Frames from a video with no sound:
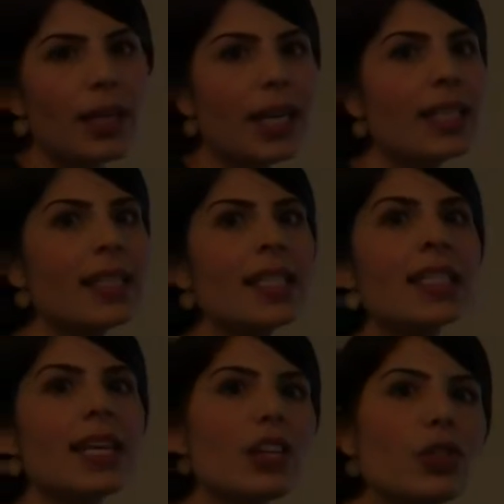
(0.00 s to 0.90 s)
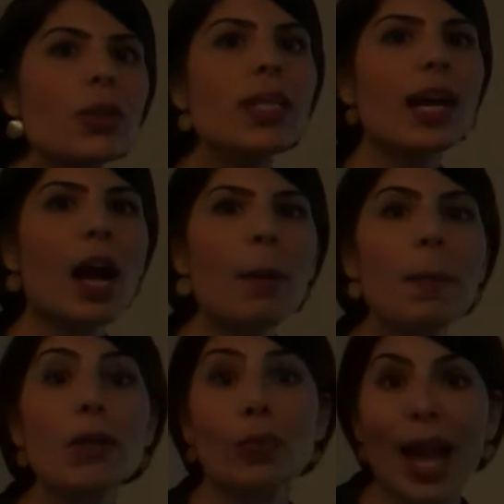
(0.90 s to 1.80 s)
is these issues that come up
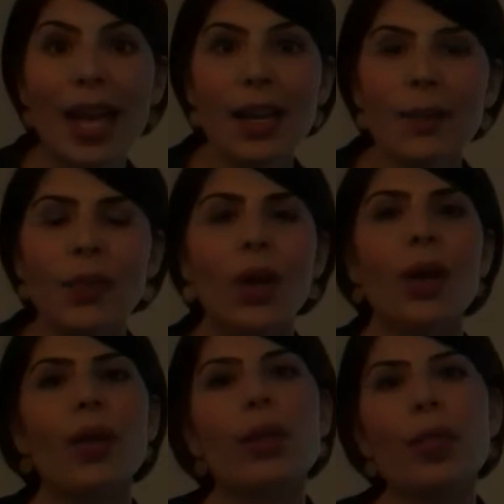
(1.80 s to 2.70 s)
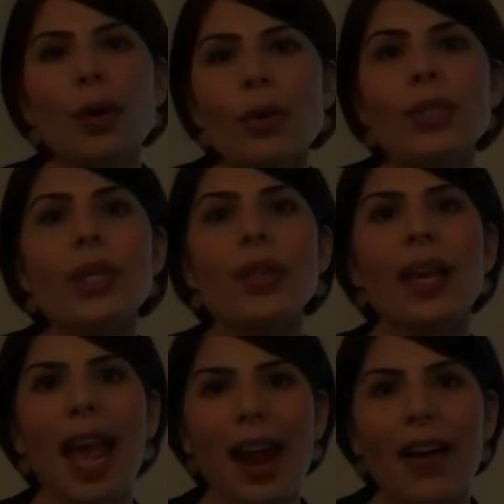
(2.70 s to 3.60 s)
in red, those are
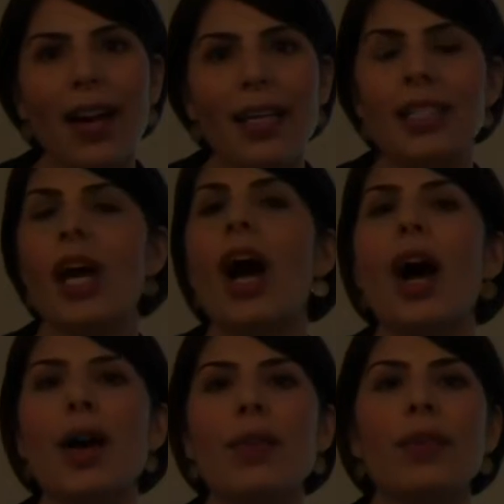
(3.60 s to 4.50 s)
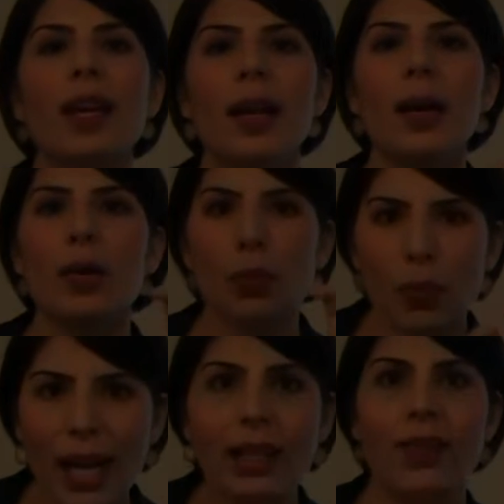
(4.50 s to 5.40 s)
the areas of
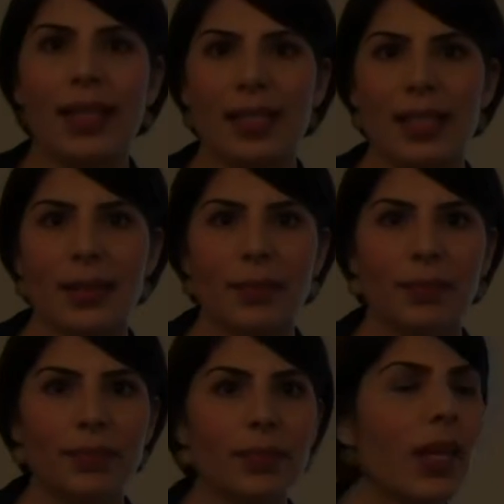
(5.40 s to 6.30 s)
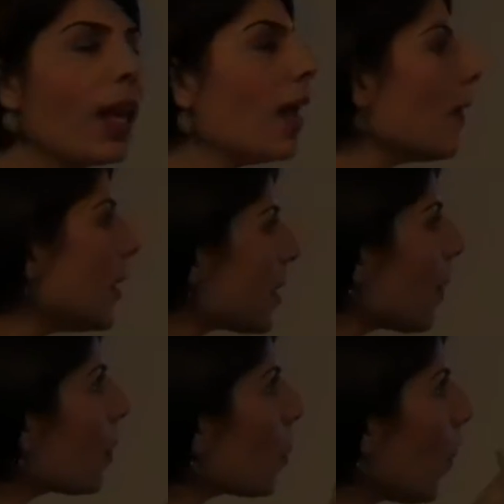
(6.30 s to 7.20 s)
relevance. These
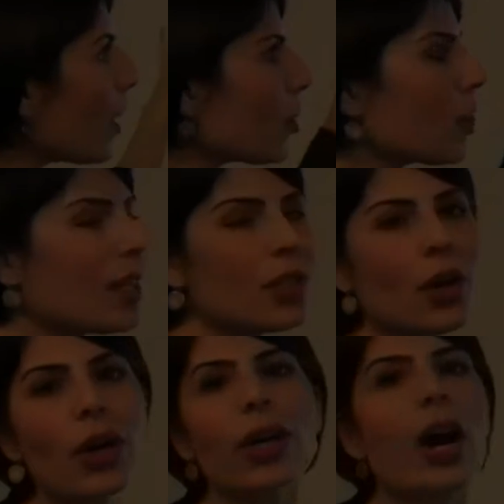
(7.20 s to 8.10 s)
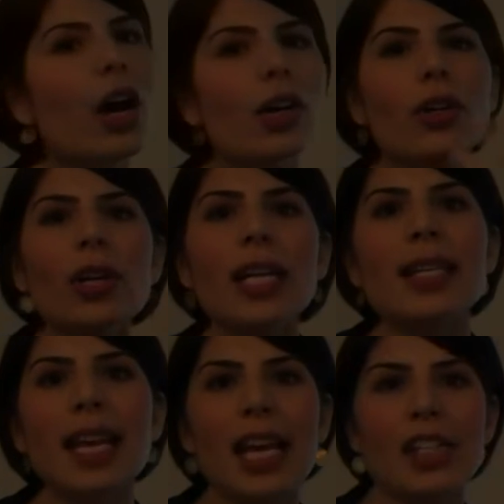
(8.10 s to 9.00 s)
other questions are good
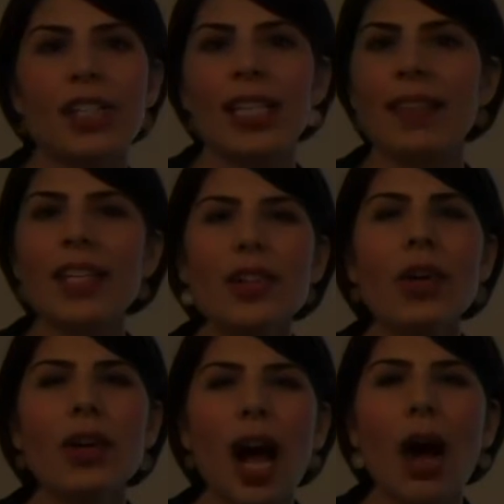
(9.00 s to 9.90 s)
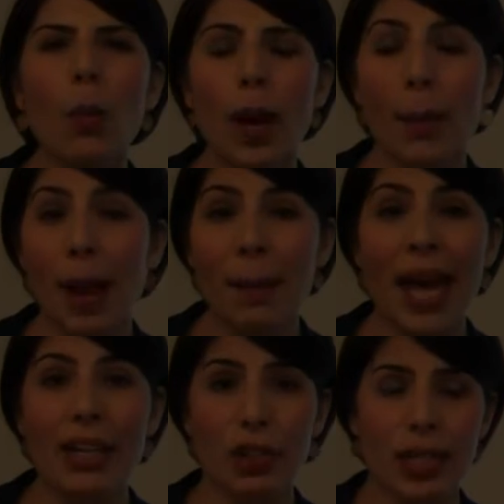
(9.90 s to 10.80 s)
indications that these are not where my
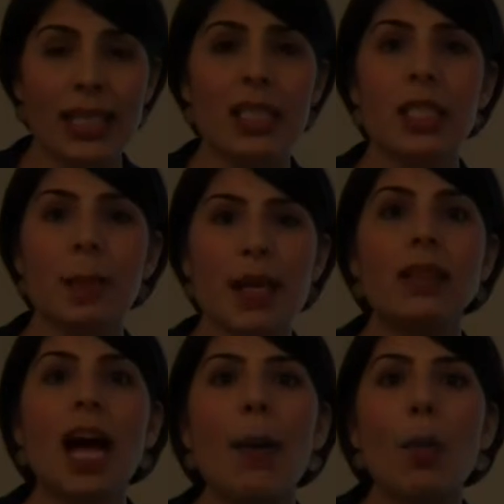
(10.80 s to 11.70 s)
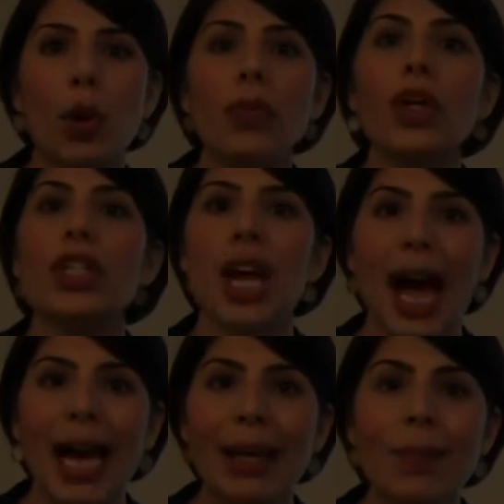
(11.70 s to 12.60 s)
manager needs to spend a lot more of her
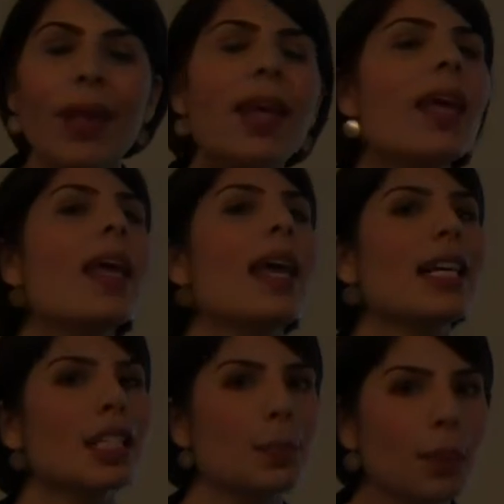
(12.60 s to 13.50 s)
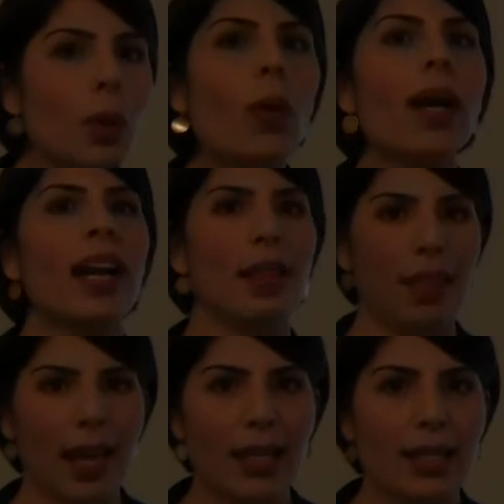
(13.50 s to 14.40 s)
time exploring
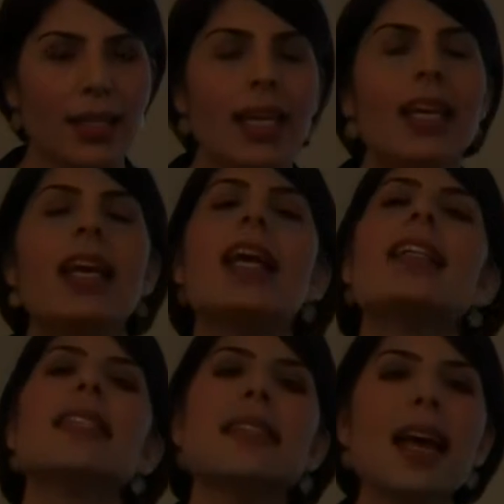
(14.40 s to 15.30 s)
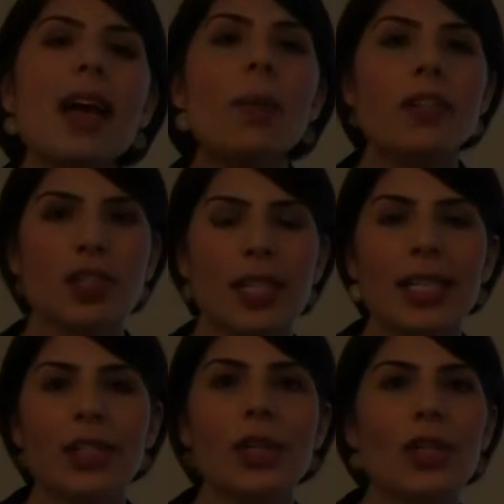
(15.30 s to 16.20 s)
things. Instead, what she
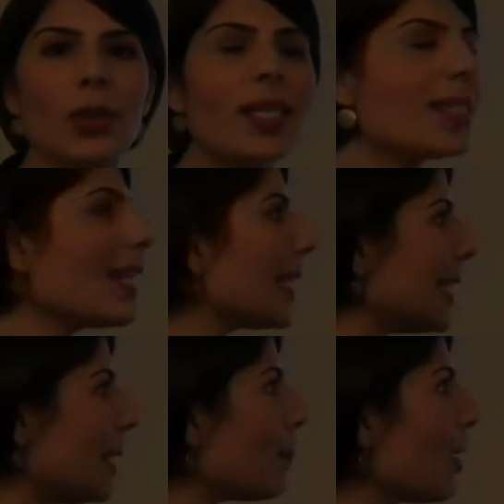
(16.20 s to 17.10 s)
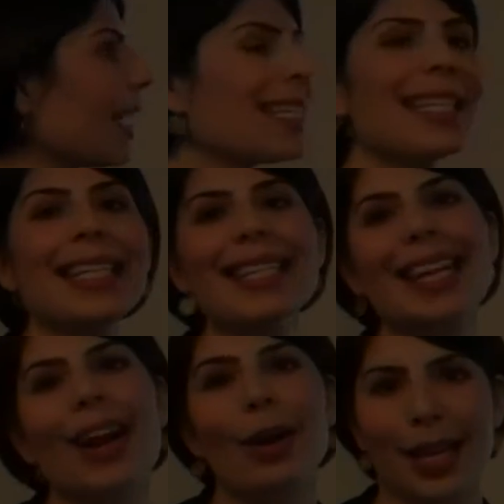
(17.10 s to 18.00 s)
needs to do is dig deeper into these
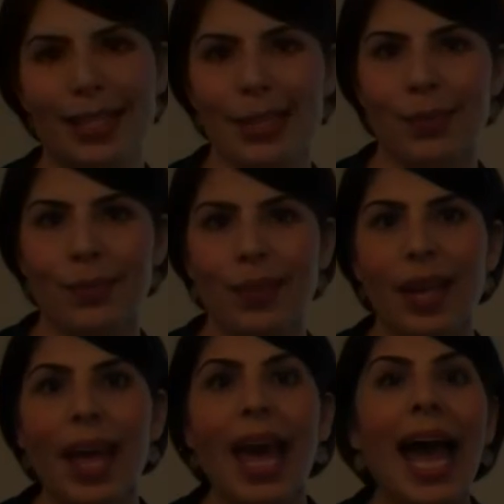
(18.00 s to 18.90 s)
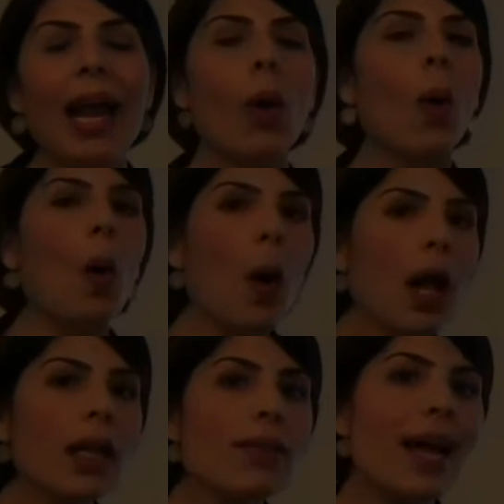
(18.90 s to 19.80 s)
areas. And
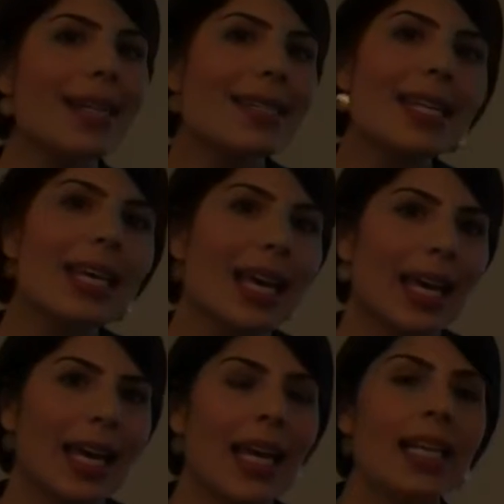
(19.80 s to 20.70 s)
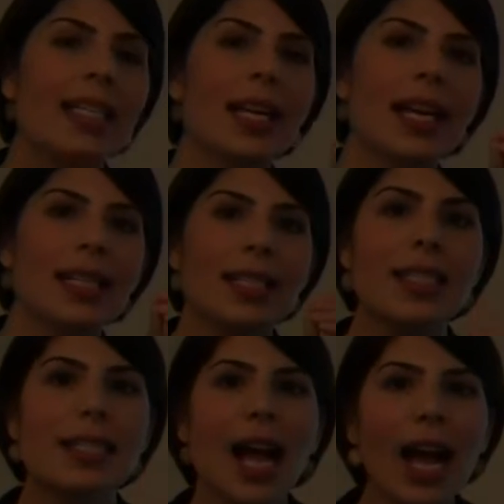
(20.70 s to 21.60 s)
all of that digging is
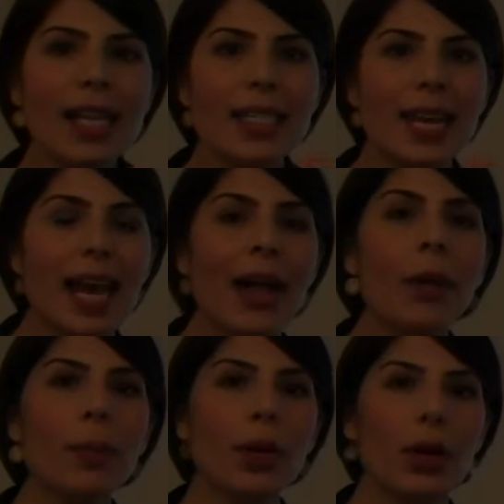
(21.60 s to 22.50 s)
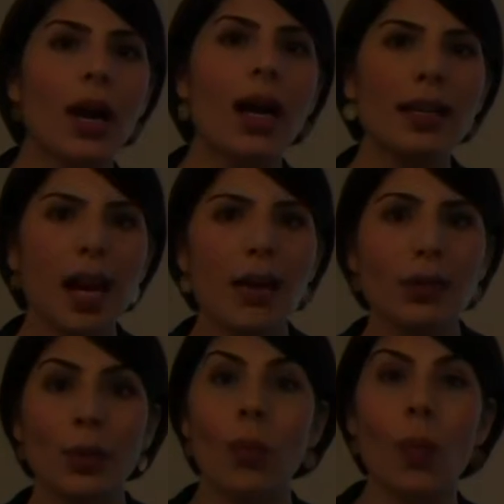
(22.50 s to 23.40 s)
designed to help her
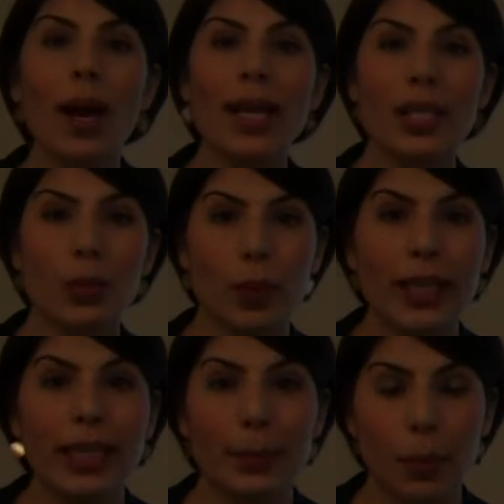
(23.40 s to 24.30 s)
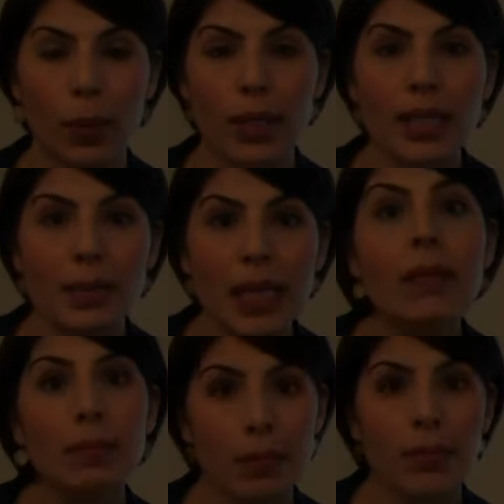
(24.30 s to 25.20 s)
uncover what is really important to
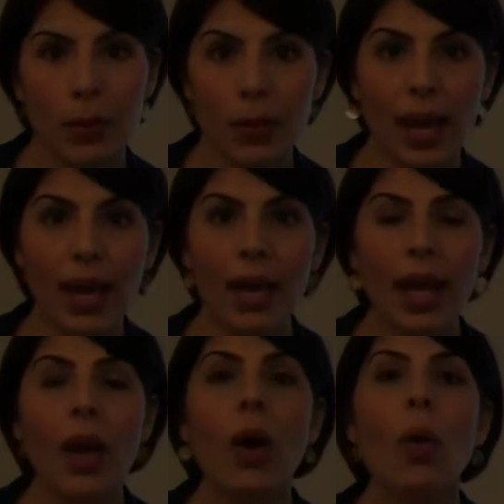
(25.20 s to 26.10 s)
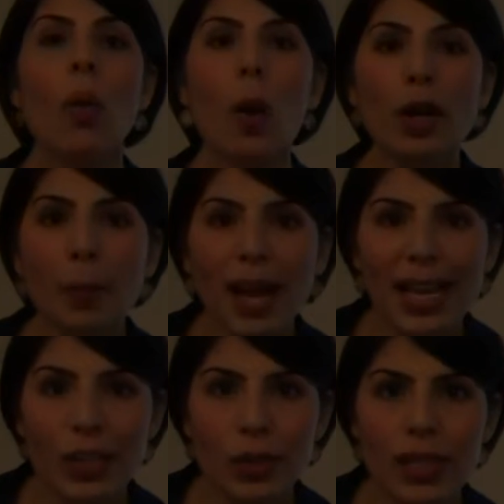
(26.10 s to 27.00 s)
me, okay? What are my
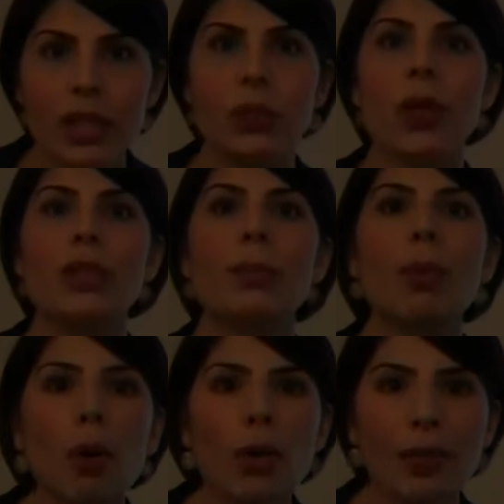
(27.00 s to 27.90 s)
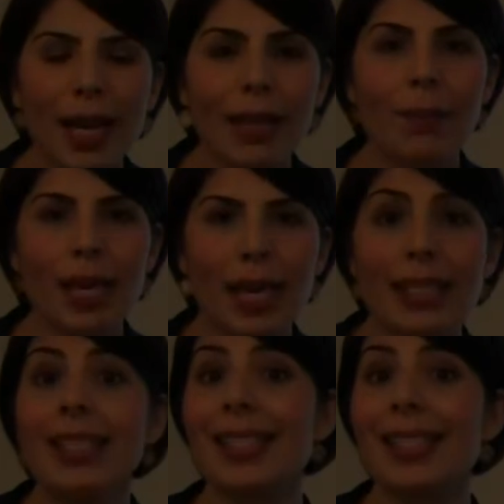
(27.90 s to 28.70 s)
interests? What's motivating me to